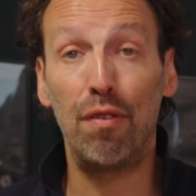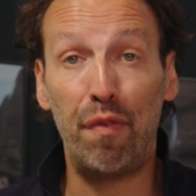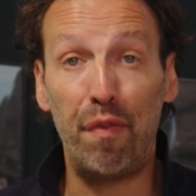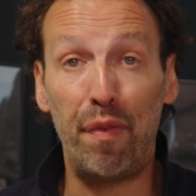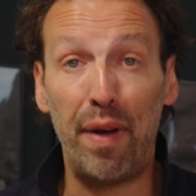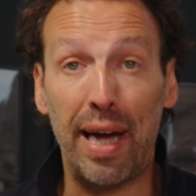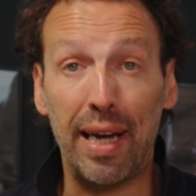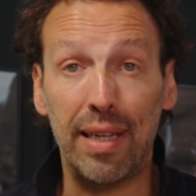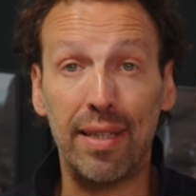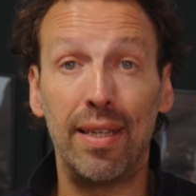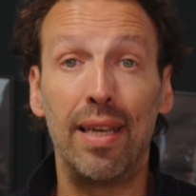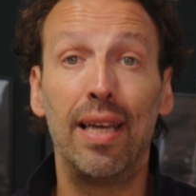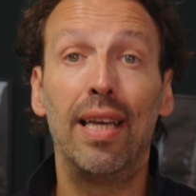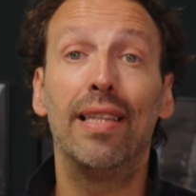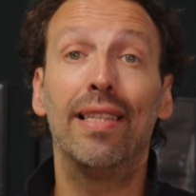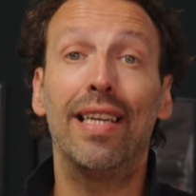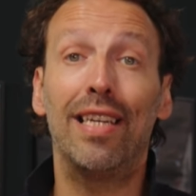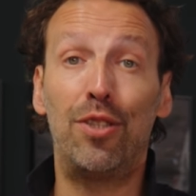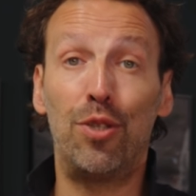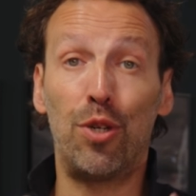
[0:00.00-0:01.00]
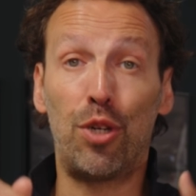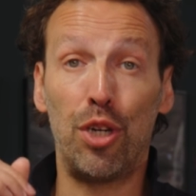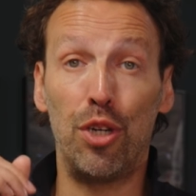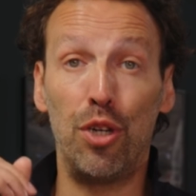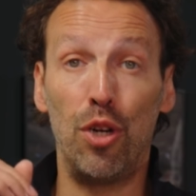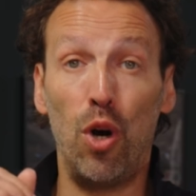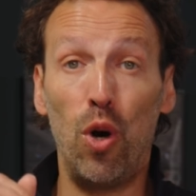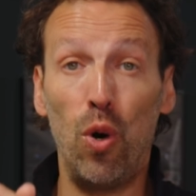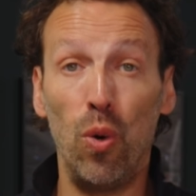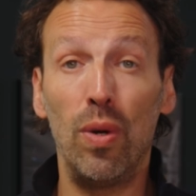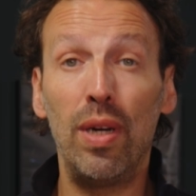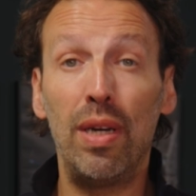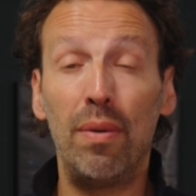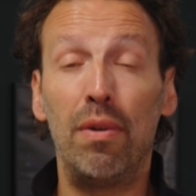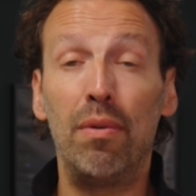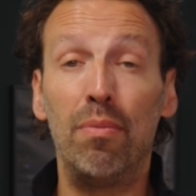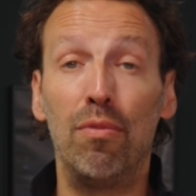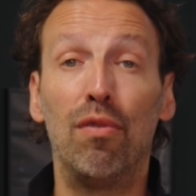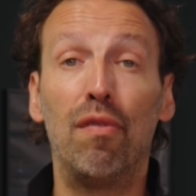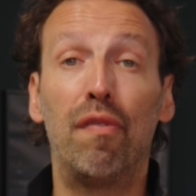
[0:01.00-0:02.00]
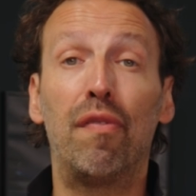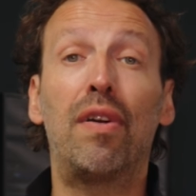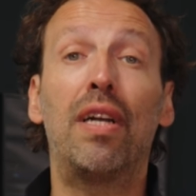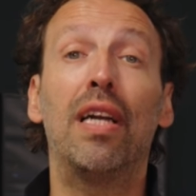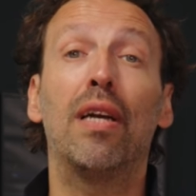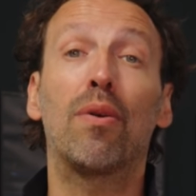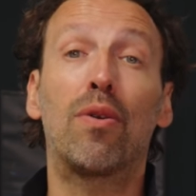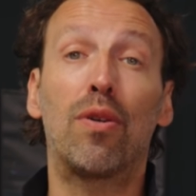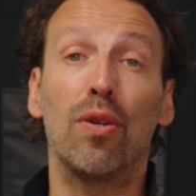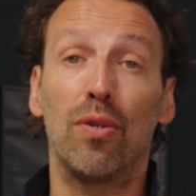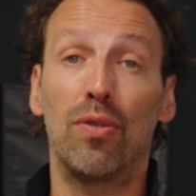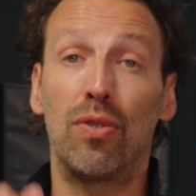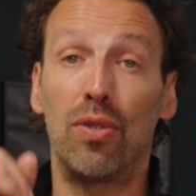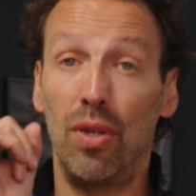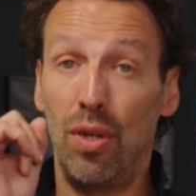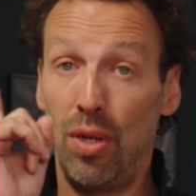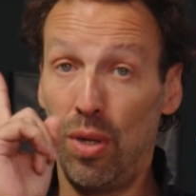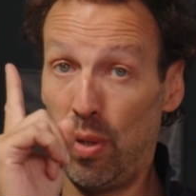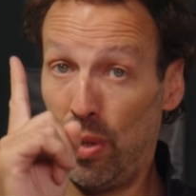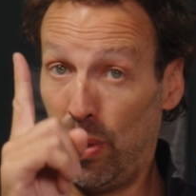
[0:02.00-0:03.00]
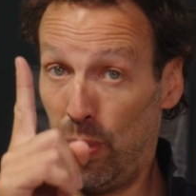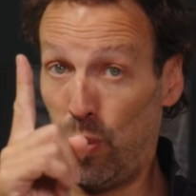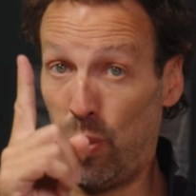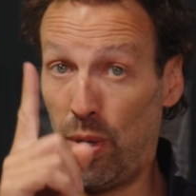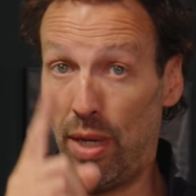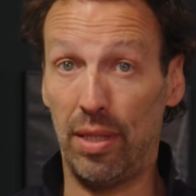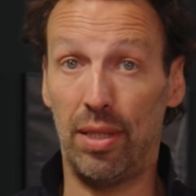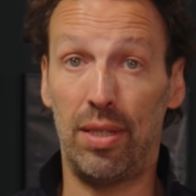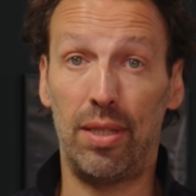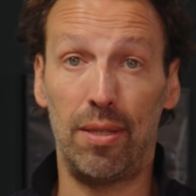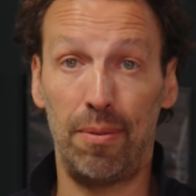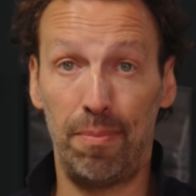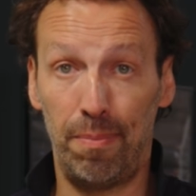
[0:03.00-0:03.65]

fact that you can only remove clear coat once.